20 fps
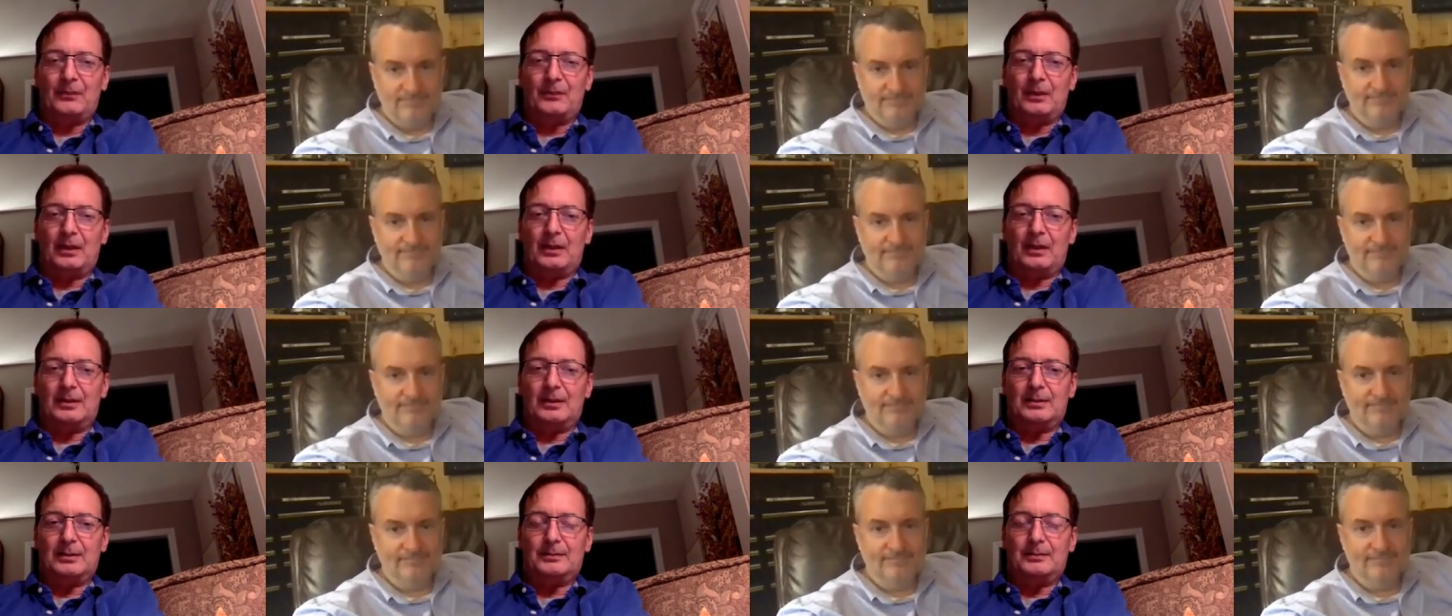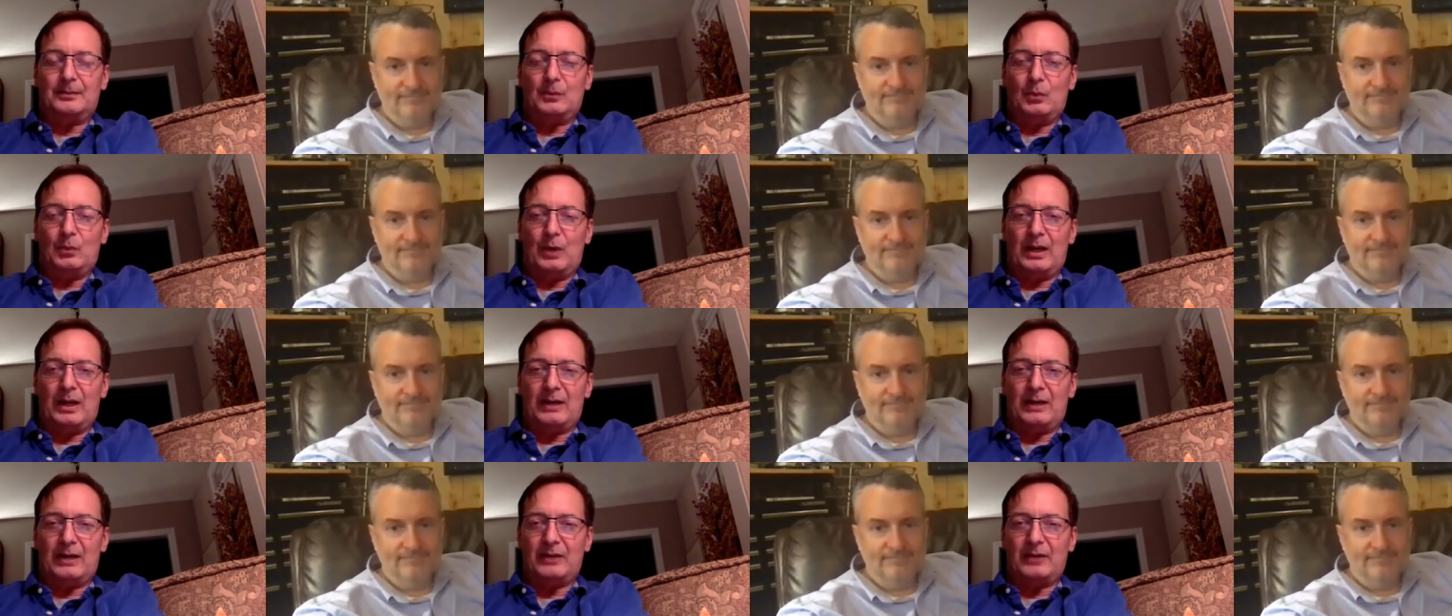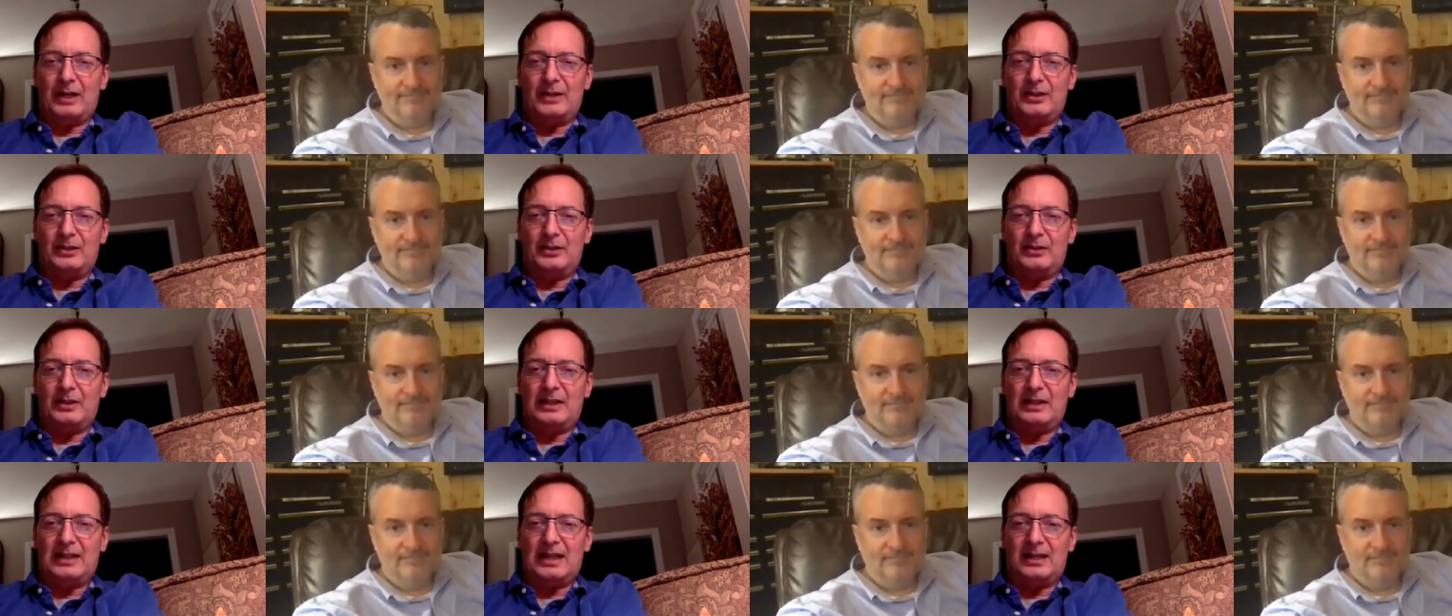Speaker 1: Um, whenever I do
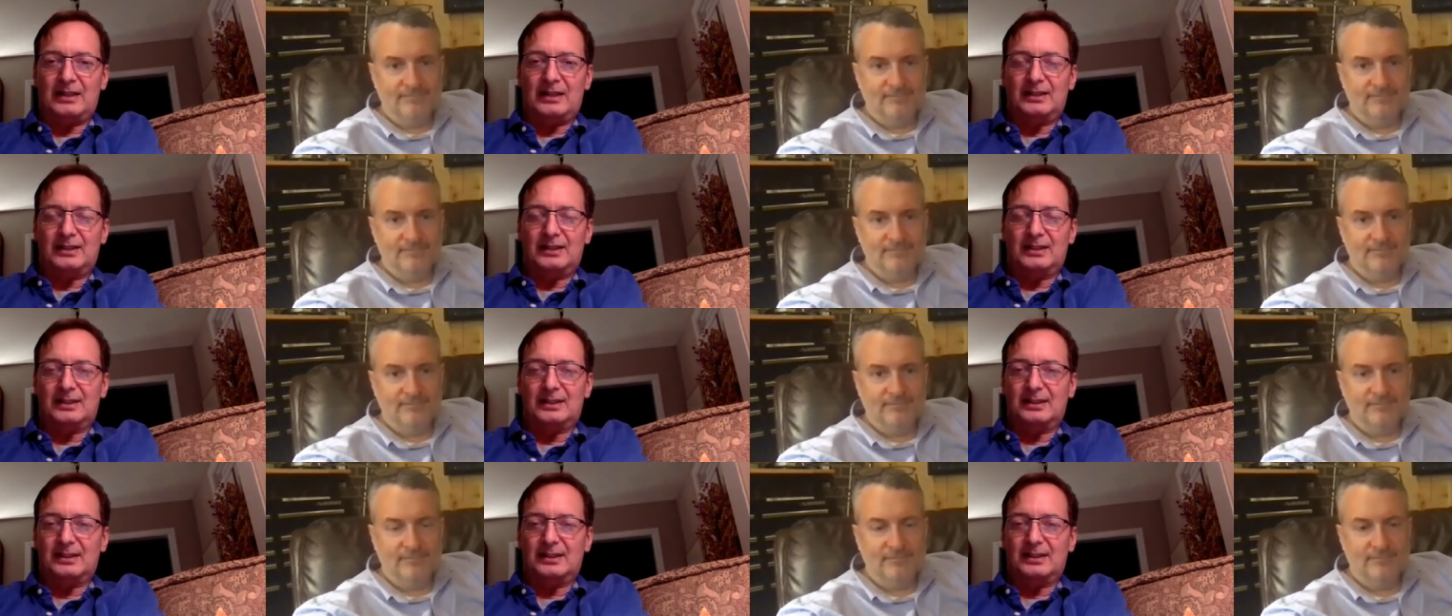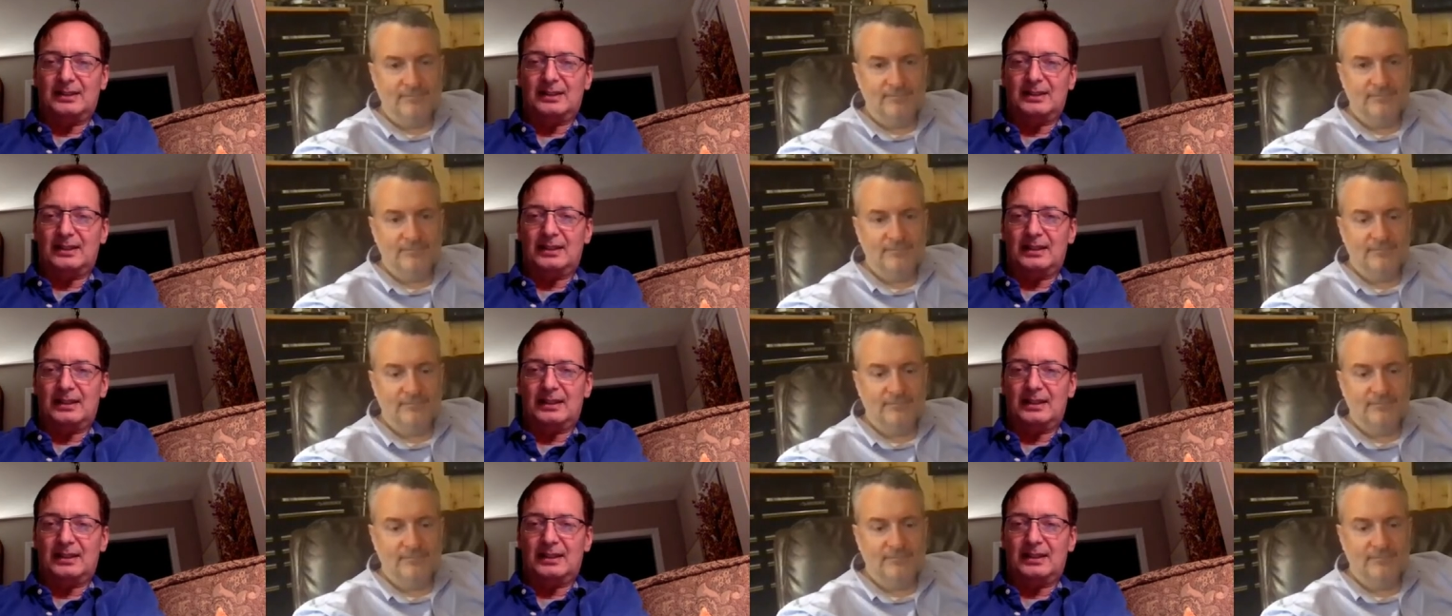analysis, and I,